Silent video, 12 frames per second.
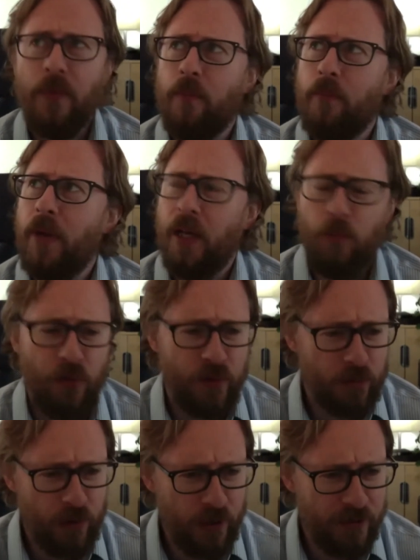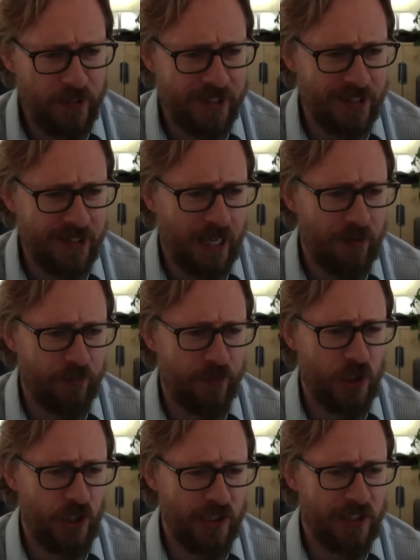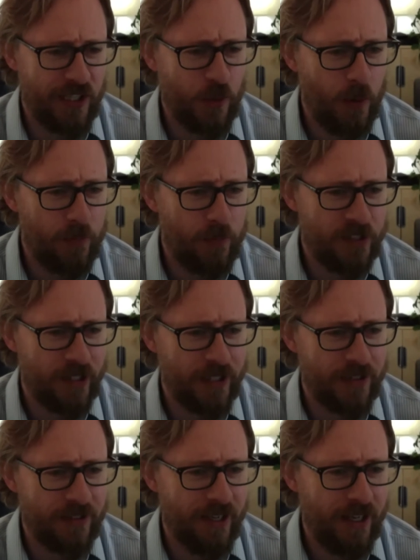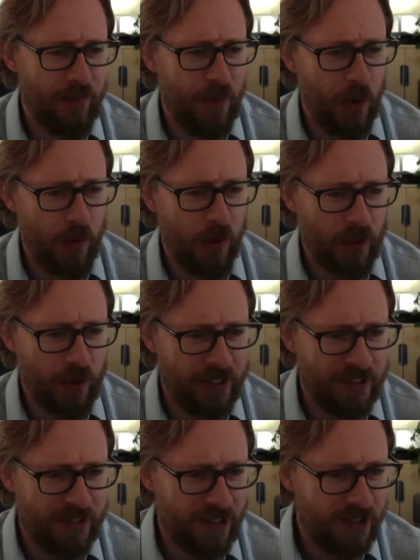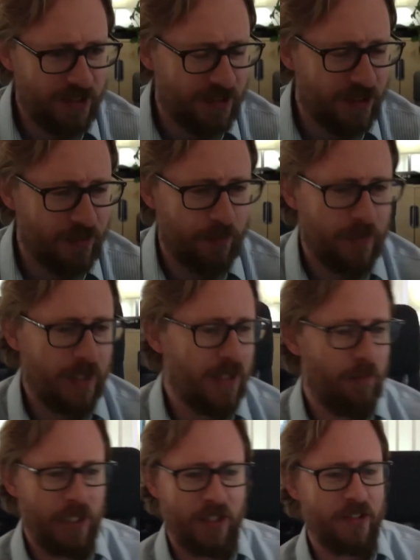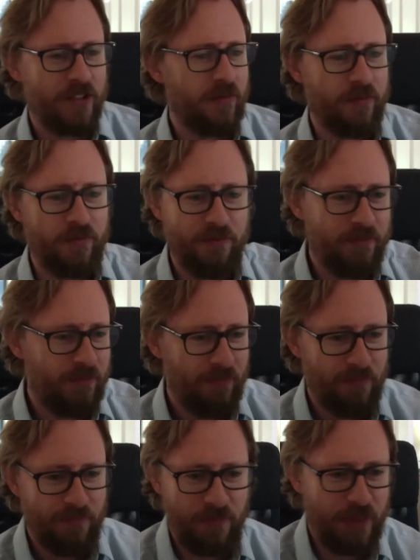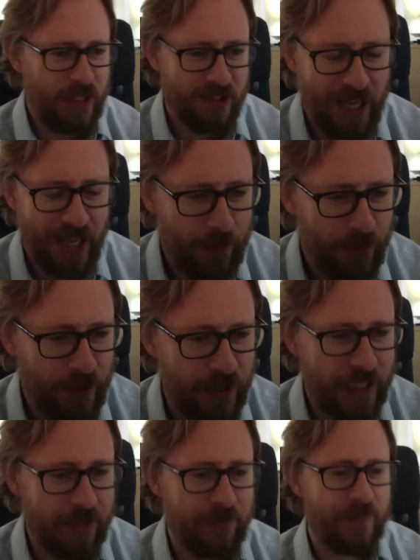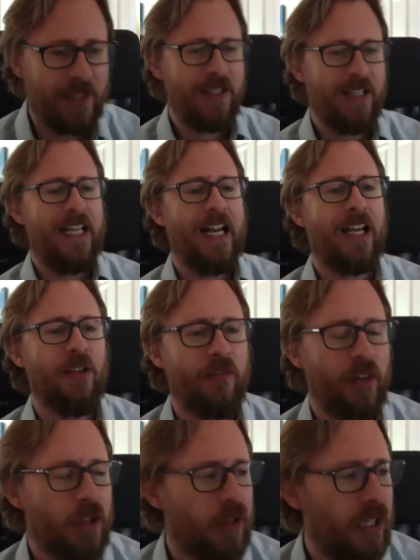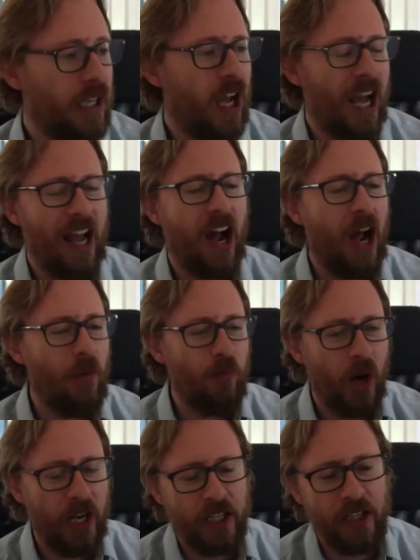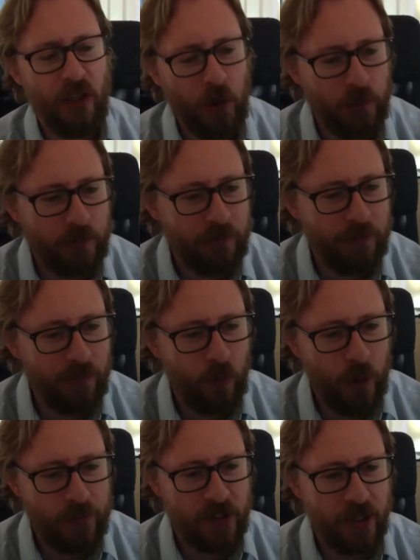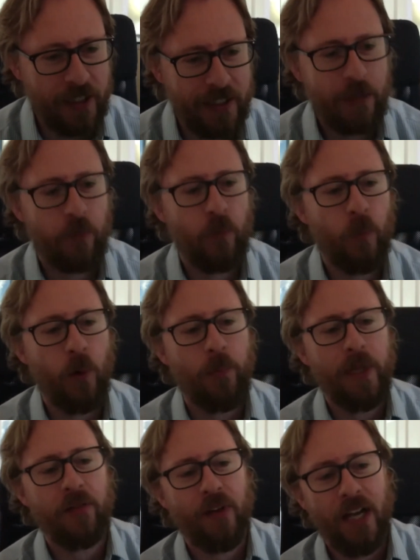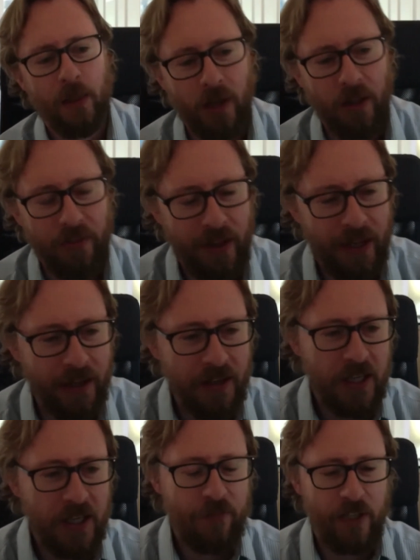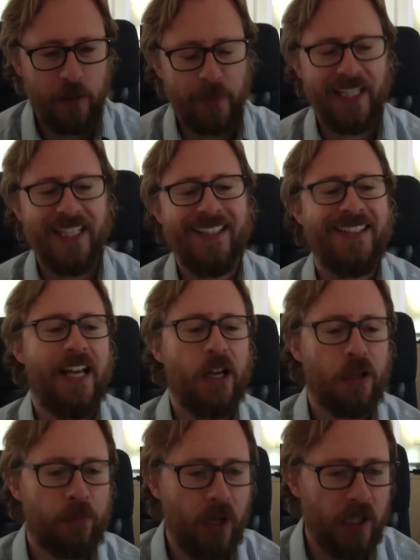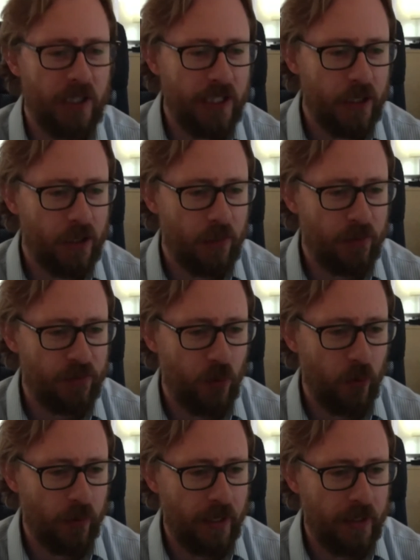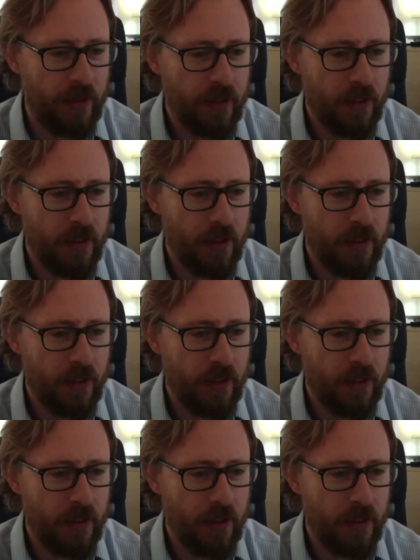metamorphic processes at Virginia Tech website no longer exists because of things that happened here in our university. I'm writing a new website. It will be available on there. If anybody desperately needs it before then,